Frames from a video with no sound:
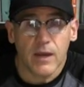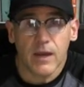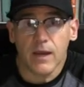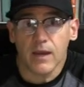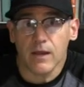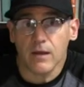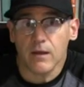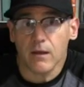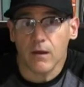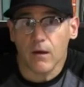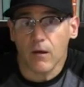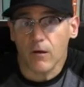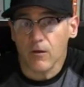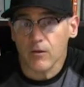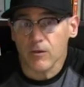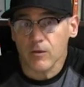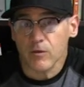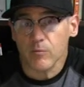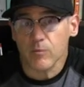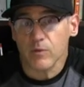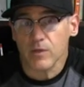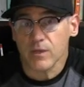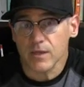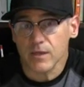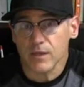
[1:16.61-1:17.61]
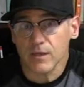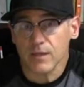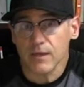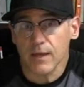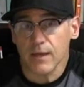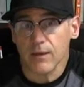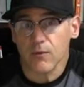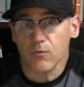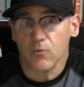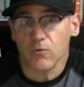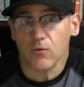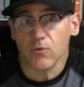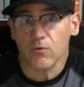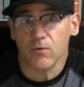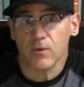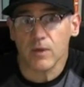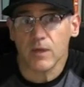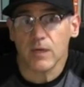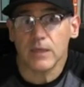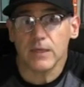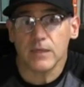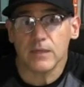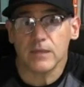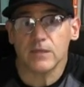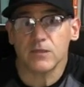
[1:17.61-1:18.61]
And ultimately, they
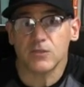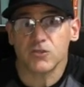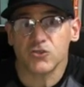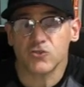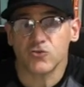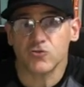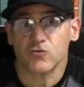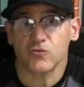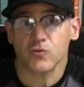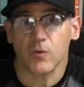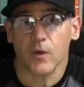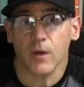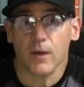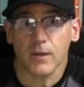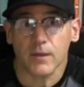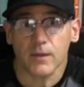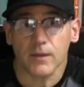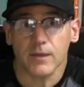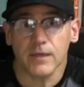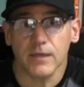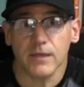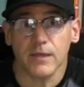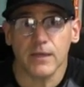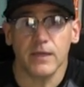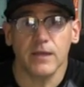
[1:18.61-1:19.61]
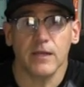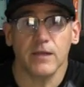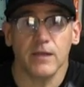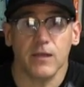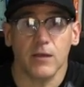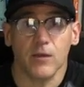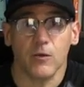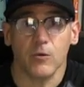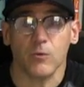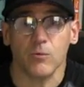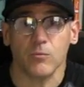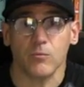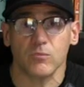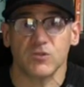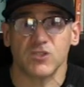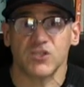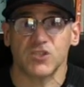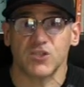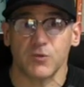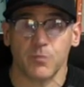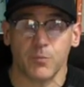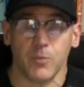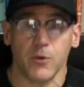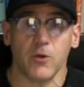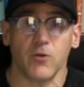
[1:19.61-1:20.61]
were struggling in their
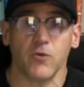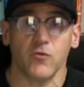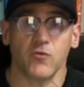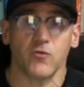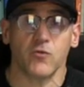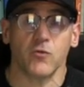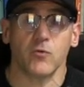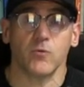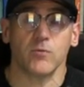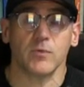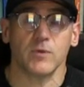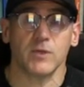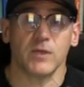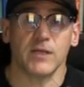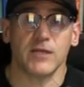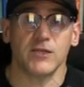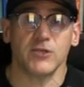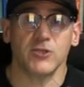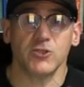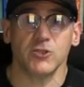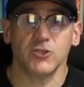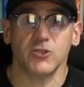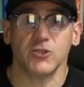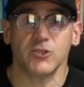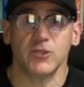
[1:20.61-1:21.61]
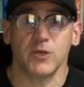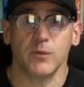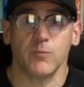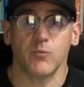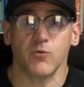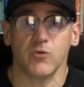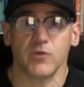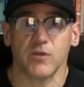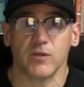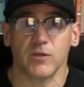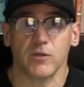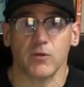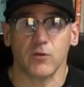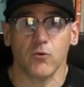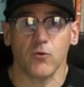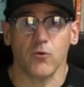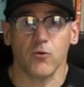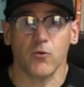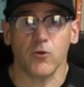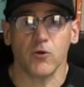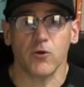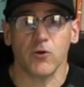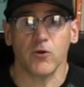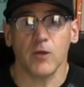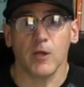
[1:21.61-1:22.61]
spiritual relationship with the
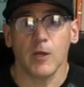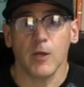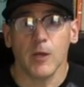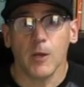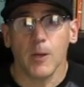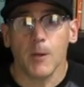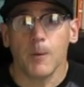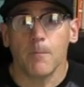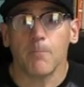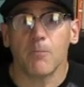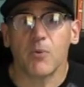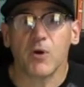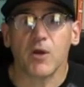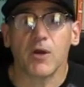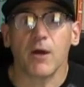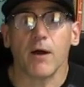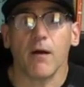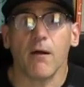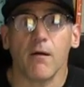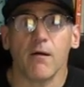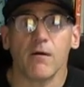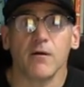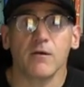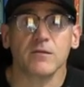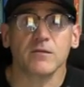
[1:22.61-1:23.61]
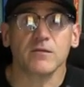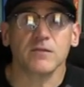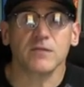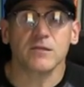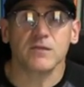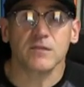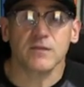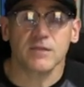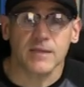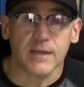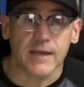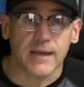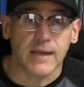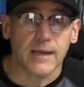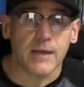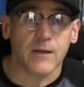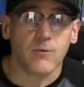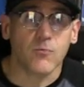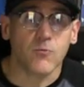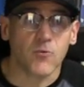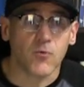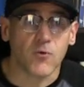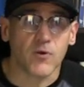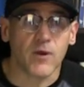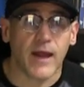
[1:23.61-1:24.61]
Lord, because
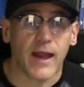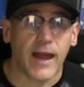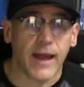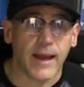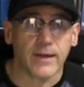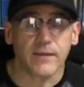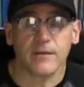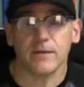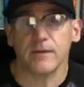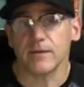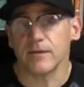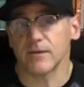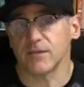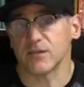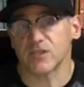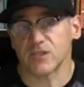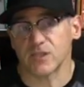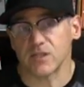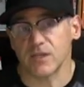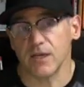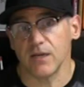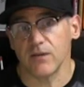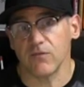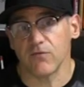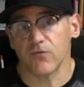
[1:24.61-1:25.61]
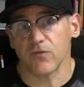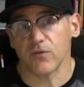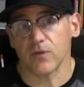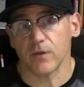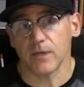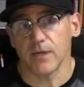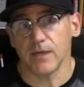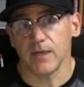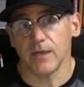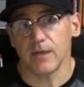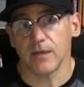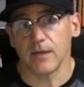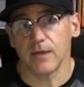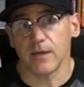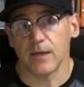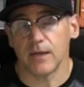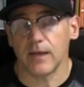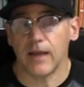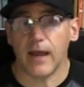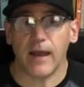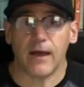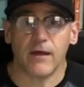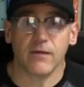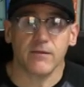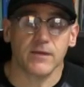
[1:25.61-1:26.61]
they were acting sinfully
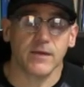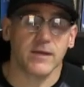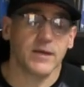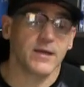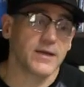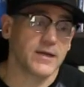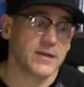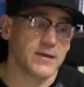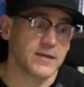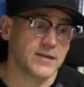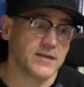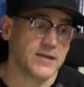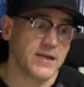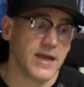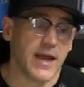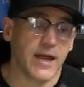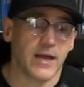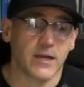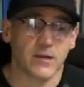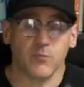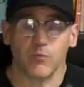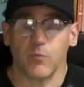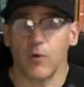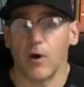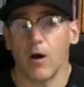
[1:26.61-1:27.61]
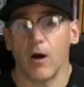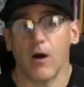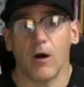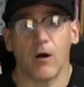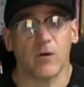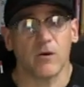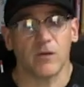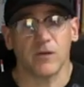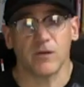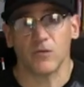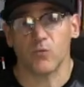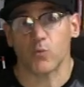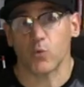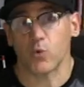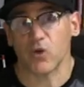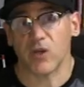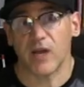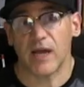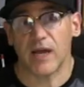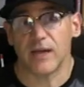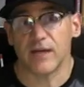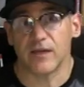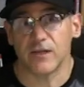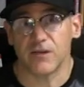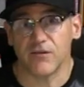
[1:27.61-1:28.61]
in how they had attacked Paul and were
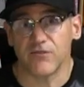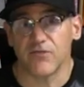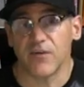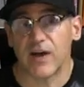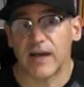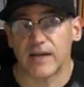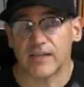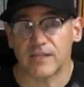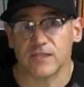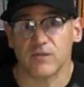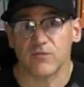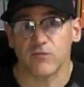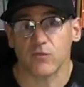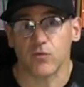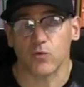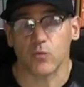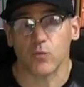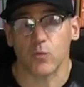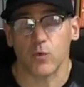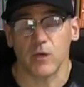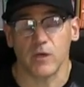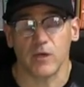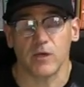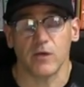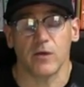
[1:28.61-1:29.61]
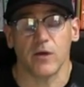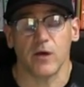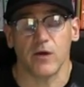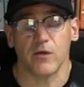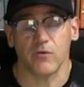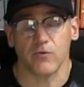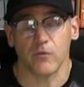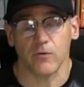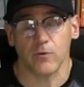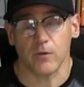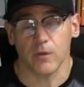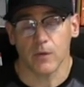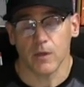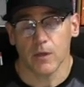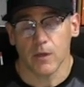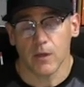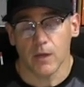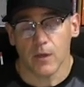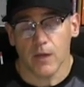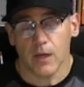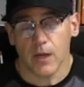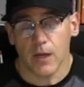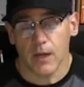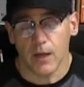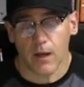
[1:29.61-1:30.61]
kind of divisive with one another.
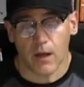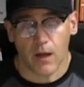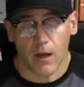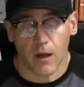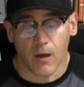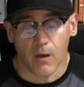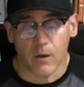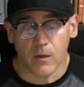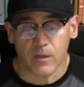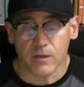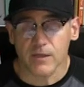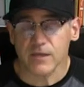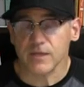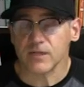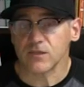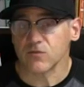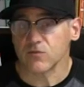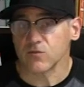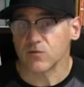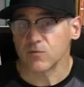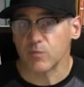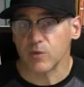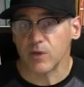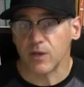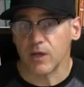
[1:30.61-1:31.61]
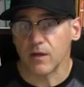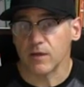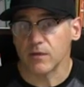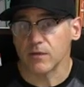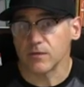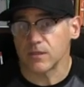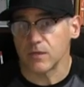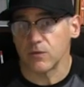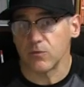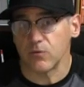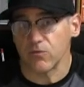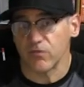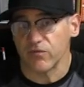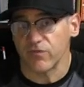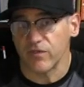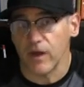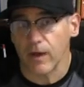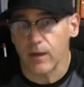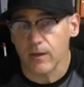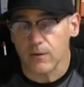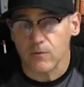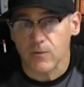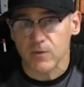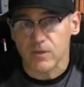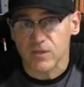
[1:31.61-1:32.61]
And all this was because they were
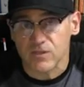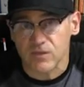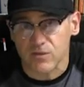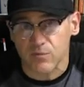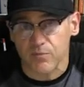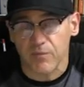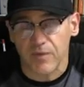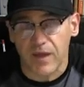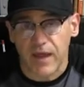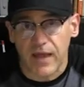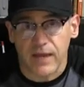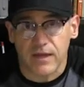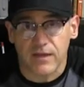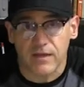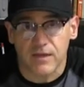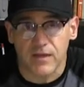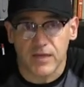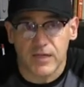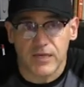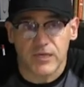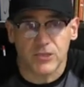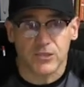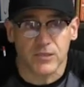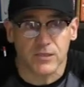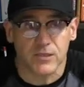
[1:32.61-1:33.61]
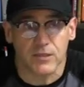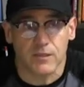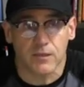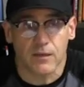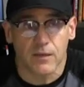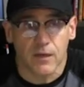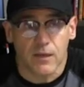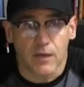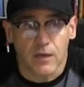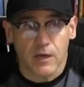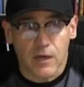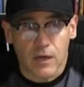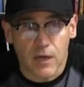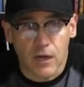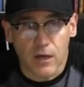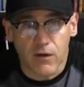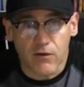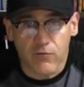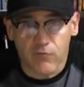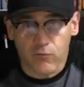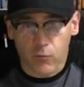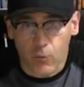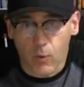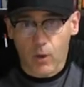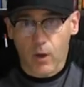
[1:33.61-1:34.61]
following some bad teaching
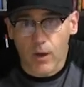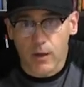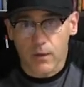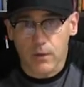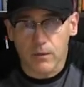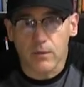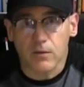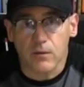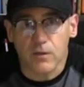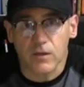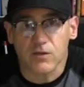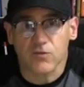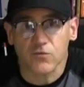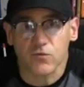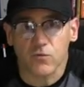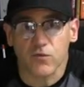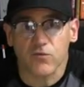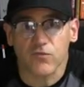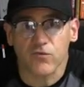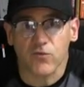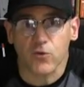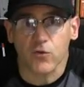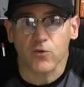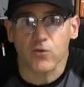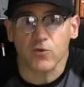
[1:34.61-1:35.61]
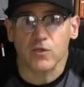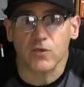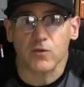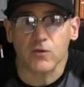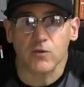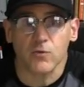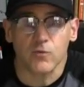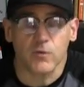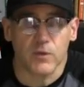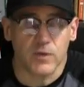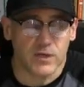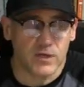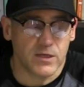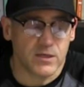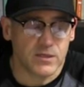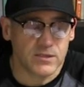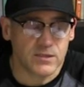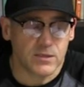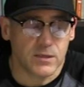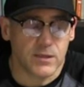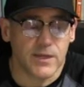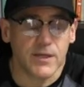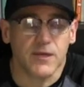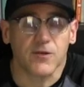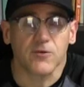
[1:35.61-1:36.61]
of what is referred to in
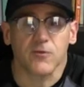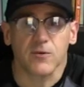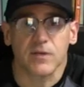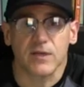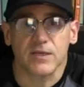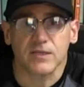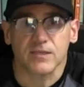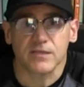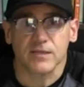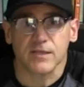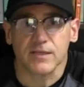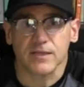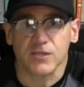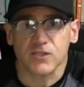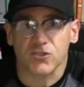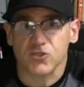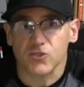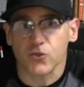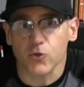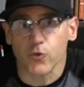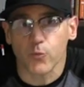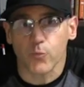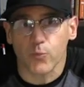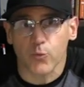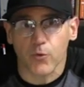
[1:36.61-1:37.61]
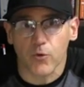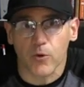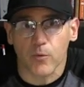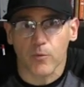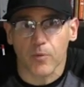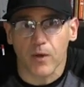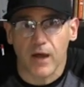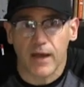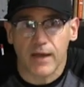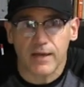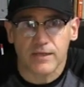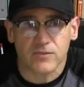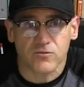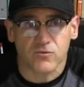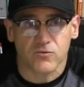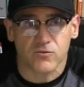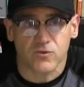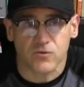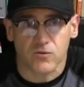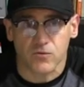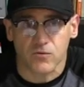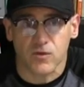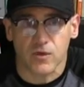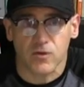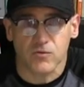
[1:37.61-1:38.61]
this letter as the super
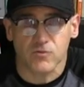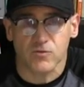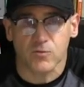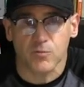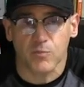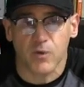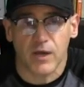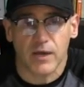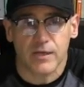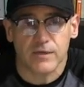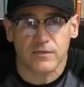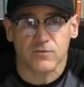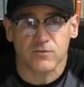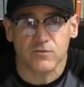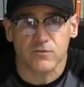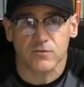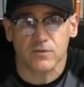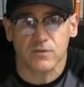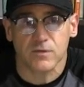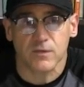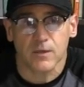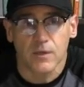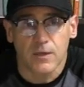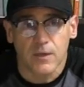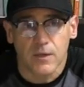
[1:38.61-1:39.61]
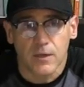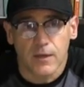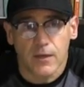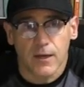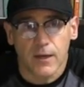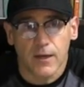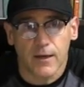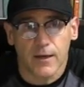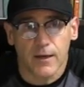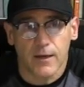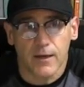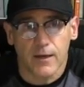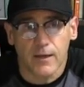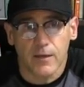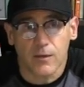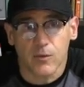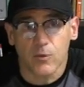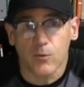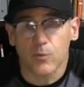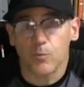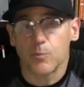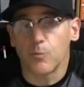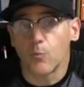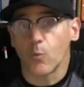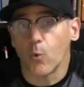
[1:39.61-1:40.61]
apostles, or those apostles,
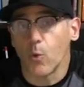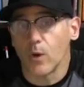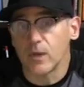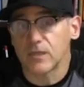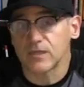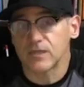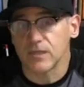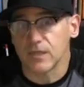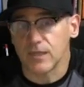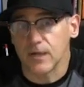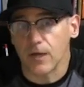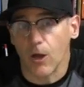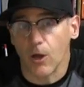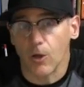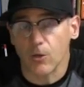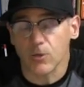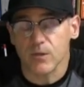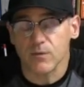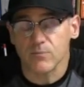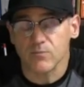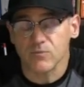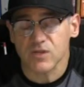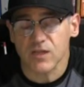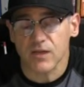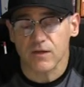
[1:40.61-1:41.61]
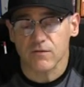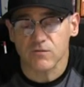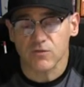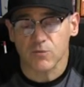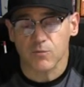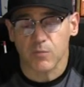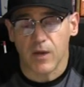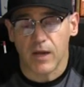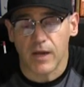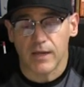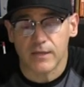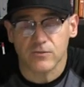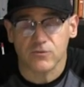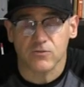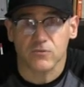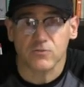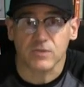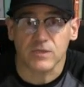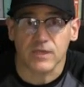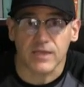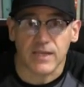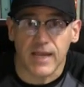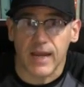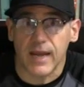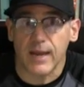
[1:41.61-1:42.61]
the ones that called themselves
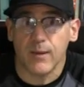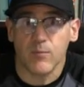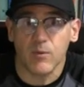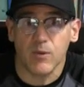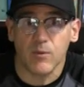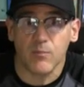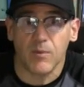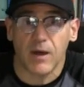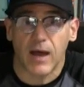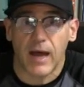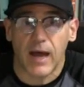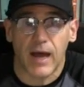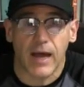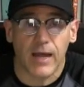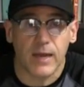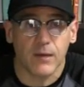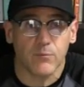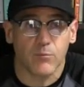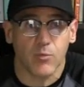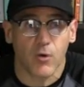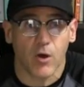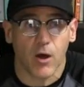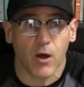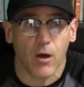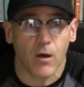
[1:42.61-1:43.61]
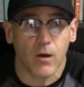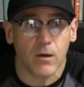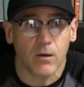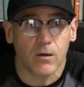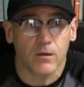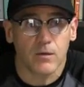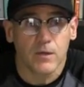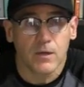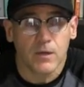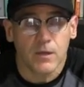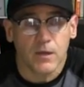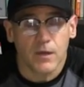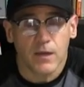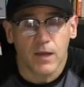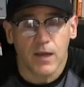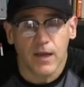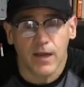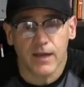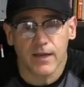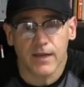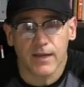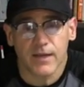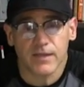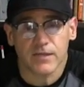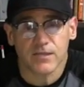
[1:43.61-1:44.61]
apostles, that came in behind Paul
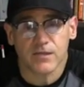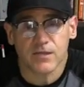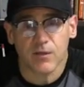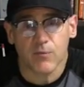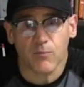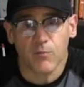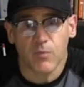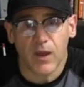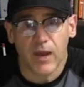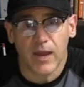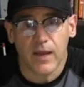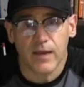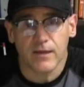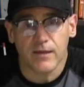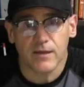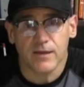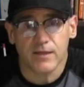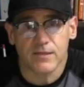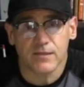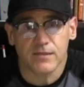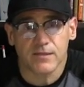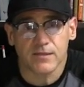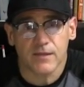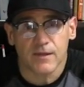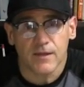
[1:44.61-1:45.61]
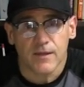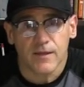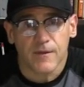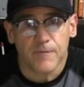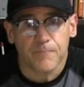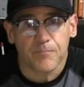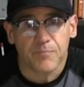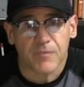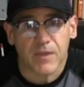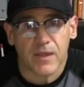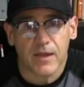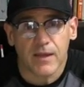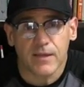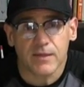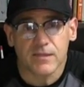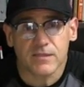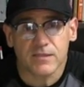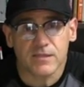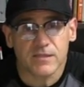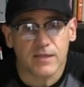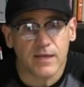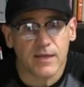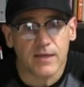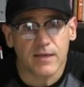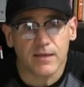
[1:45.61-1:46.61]
and his companions and
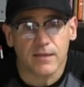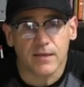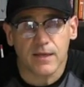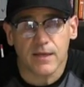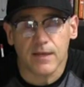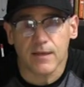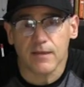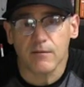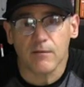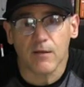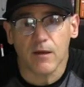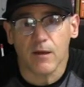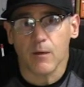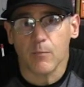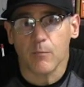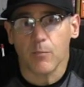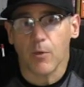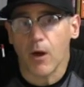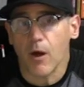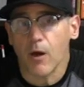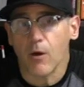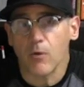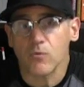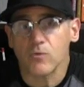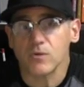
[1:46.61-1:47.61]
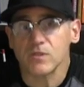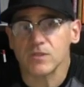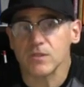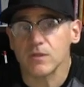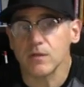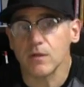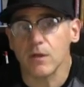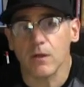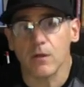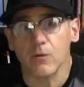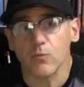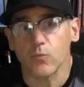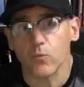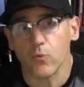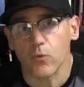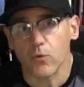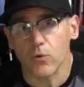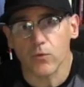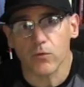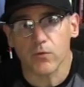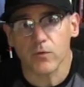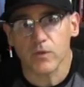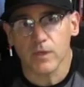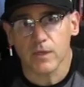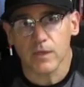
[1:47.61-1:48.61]
said that Paul was an
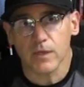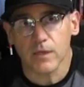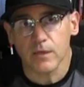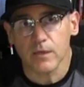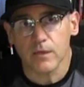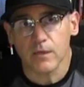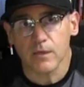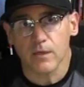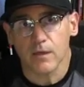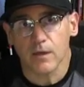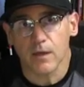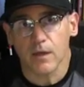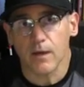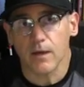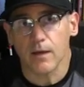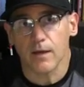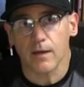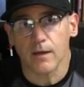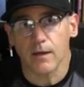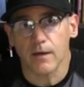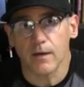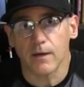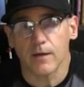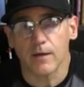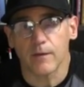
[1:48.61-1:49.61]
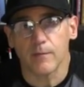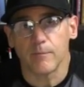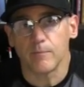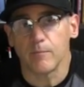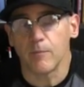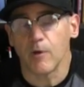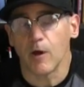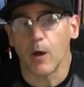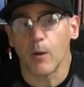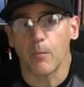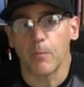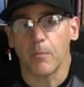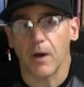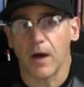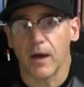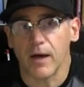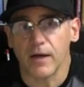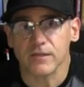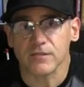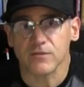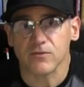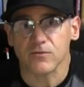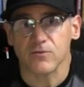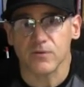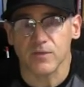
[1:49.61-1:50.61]
unworthy
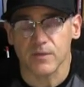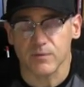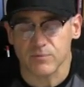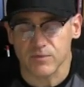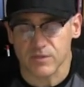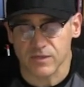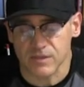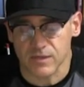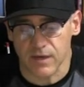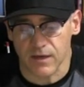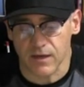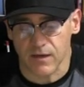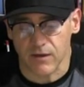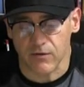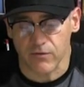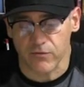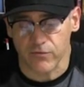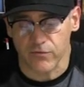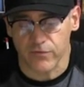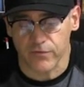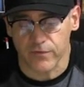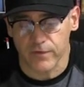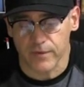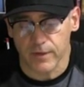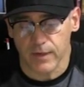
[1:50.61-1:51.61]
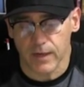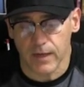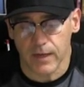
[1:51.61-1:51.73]
apostle himself.